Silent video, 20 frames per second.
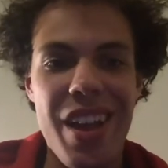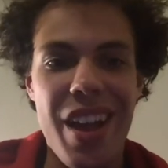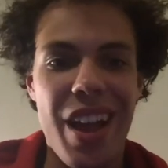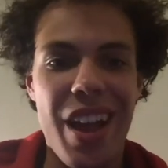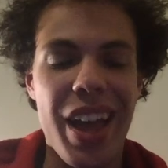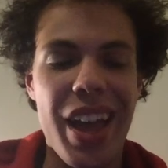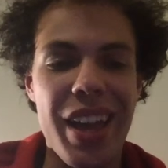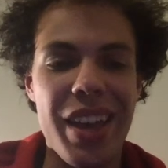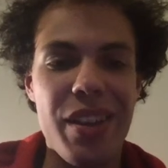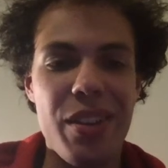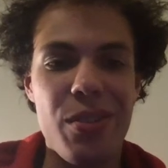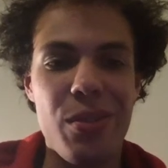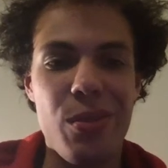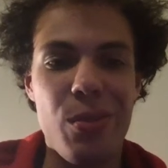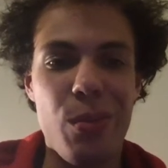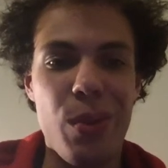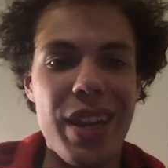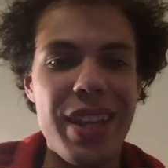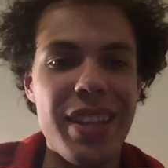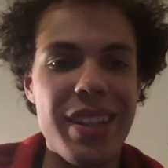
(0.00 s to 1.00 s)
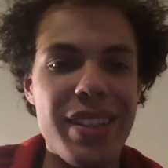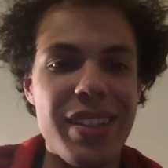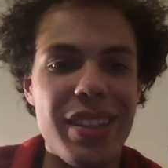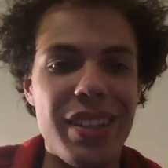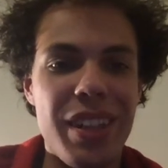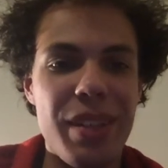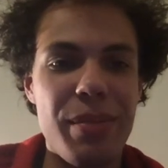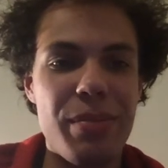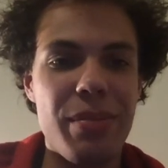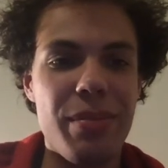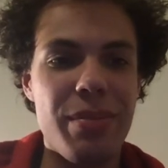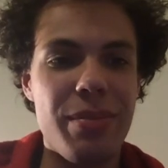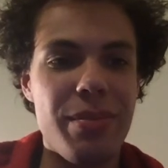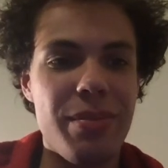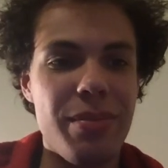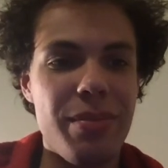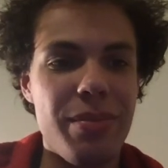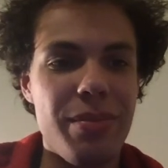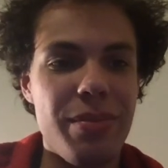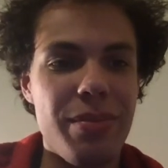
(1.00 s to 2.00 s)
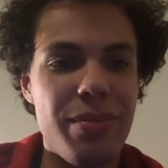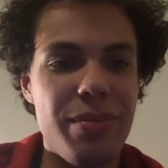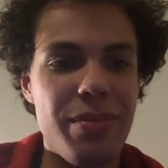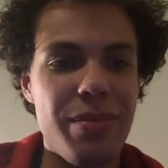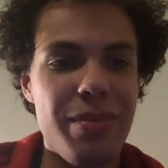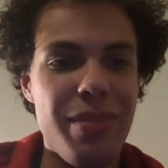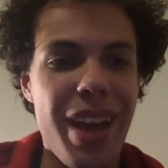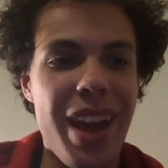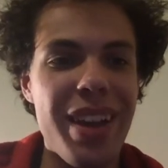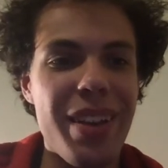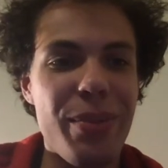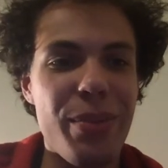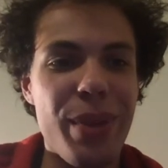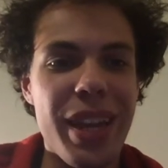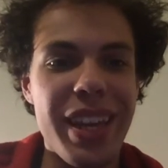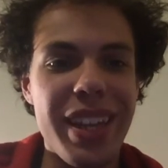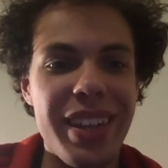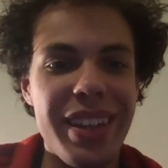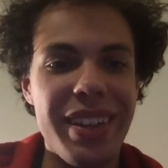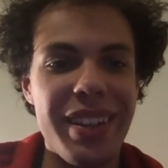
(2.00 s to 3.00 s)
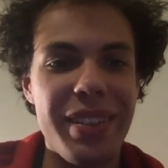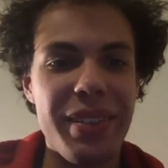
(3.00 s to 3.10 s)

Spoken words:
I wait until I'm wait.